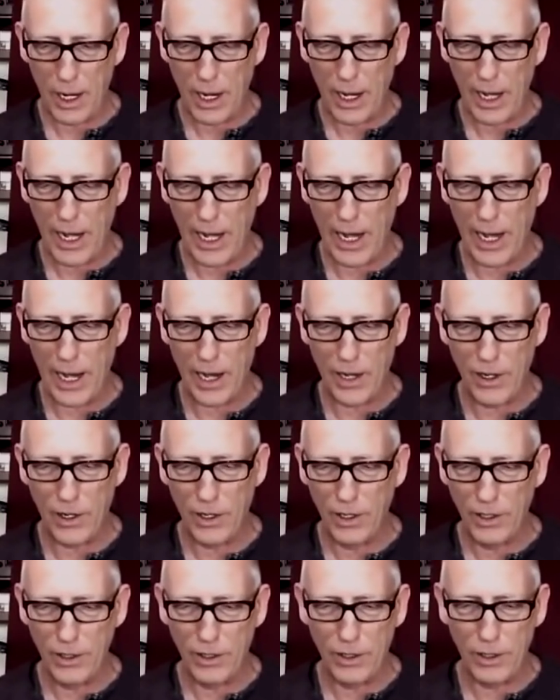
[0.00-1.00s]
And
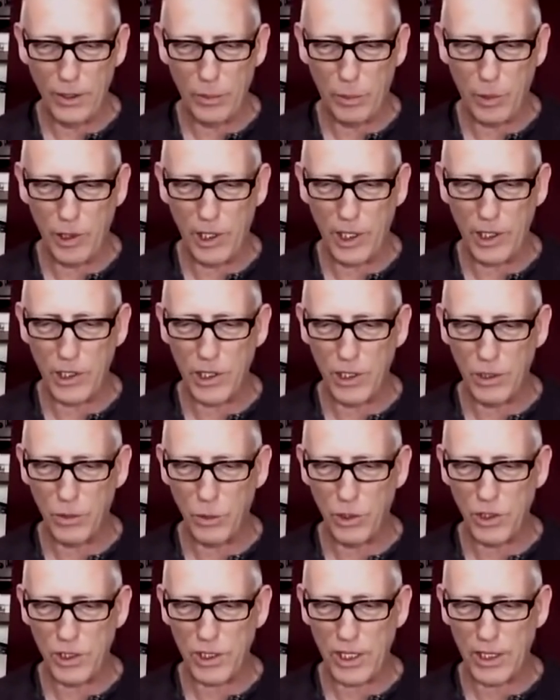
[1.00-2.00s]
the prediction
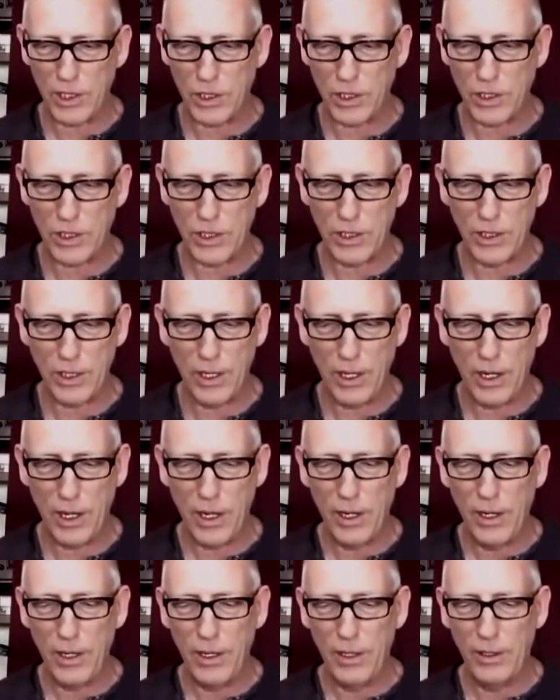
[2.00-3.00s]
was this,
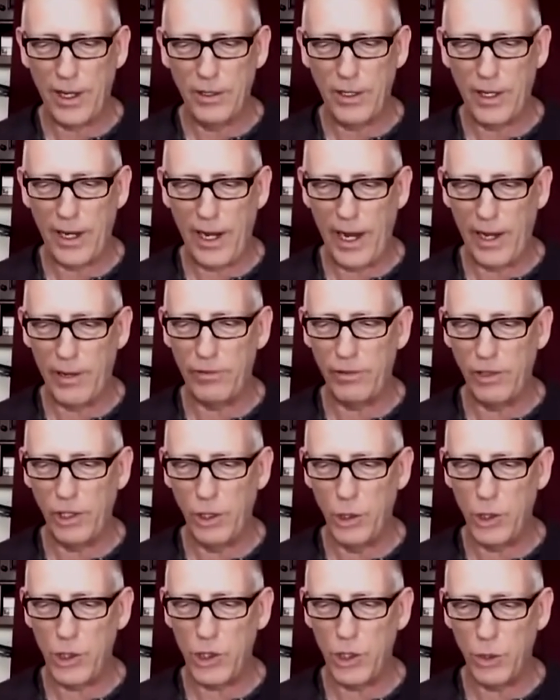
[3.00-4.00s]
that
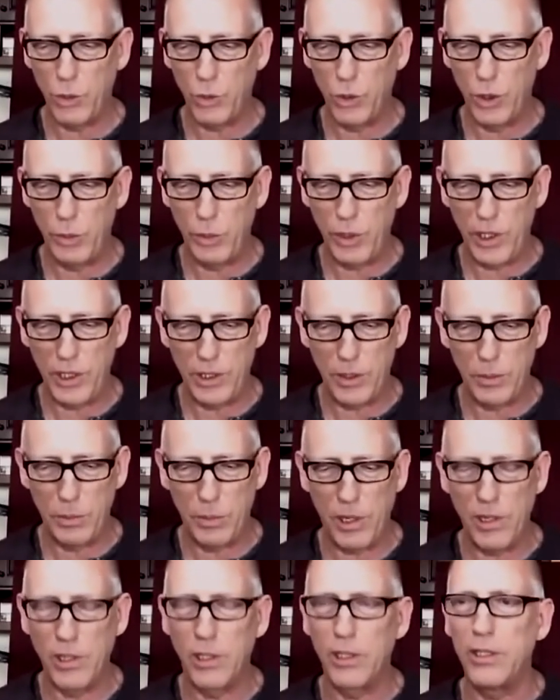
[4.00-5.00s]
evolution would be
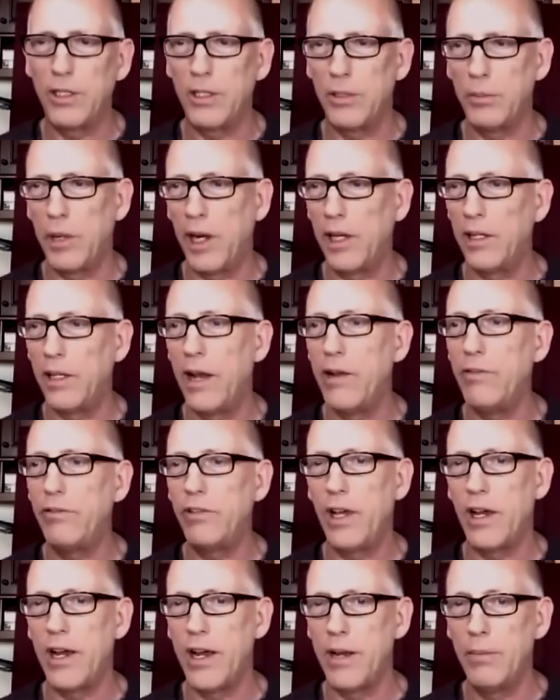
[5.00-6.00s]
debunked in my
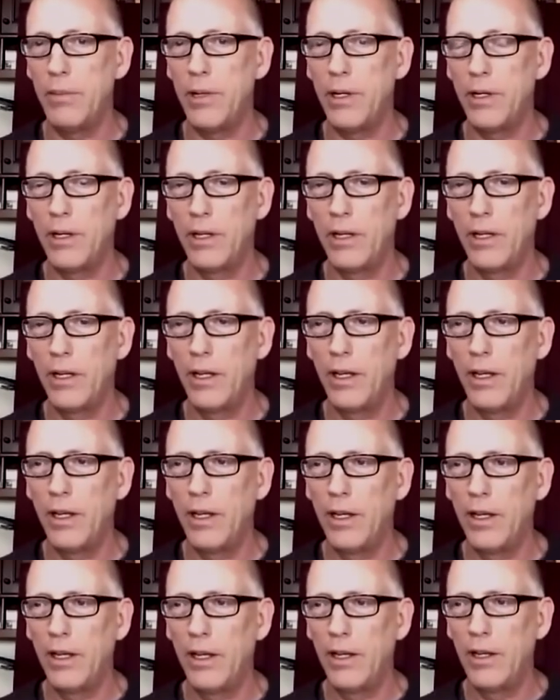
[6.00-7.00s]
lifetime
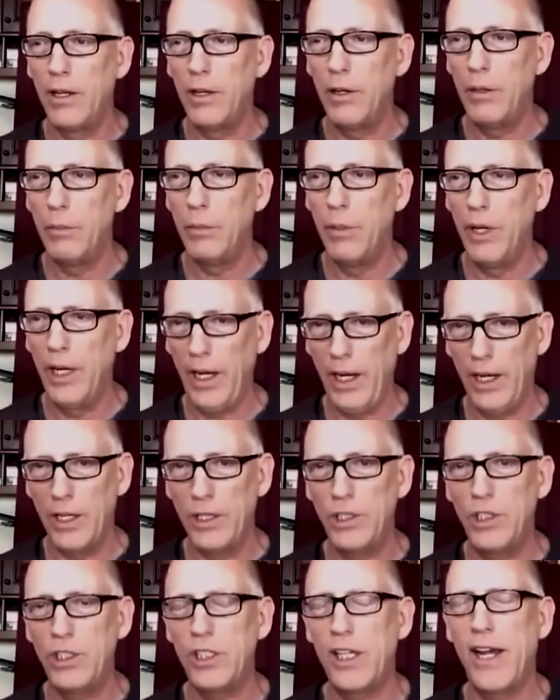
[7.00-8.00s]
in
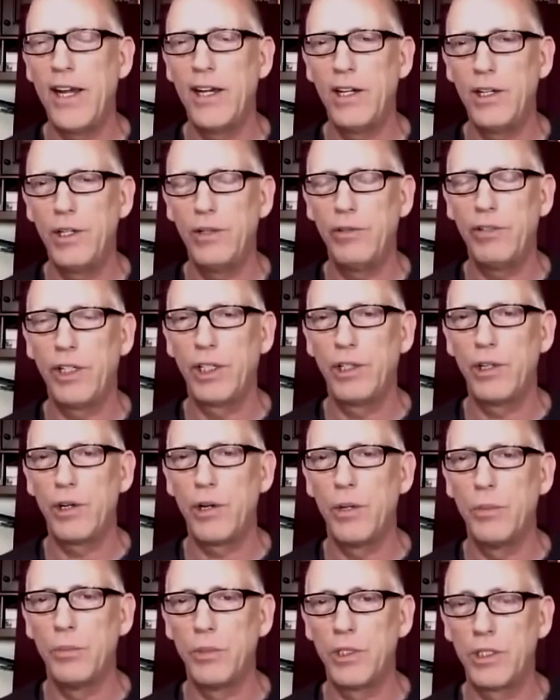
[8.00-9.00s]
scientific
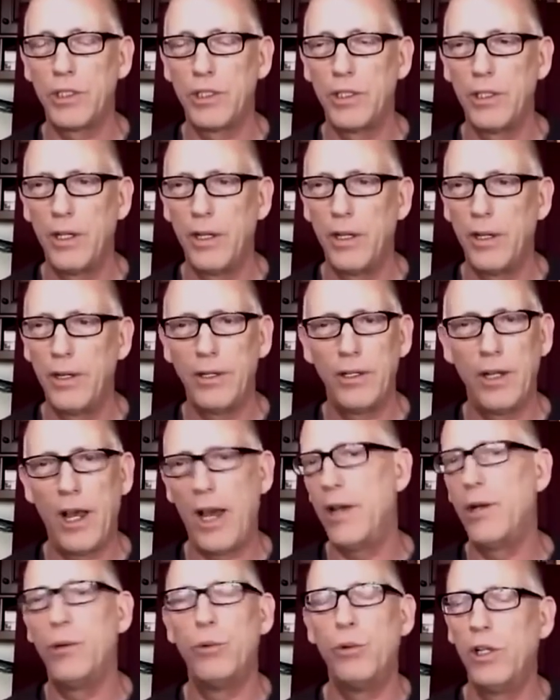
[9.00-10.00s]
terms, not
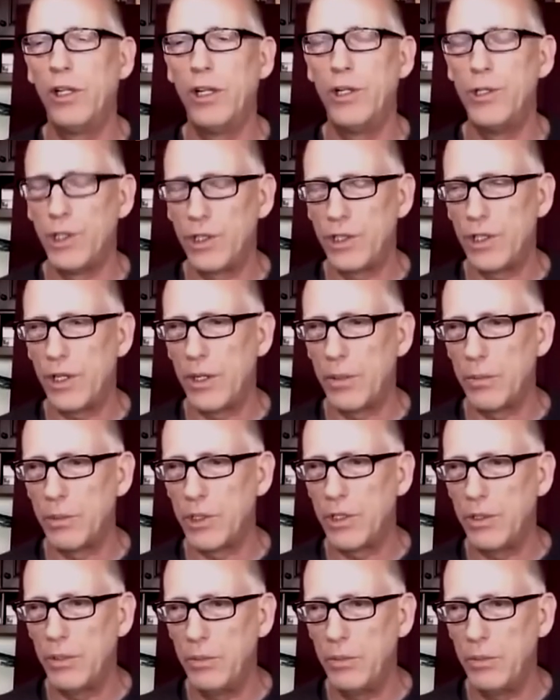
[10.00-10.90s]
in religious terms.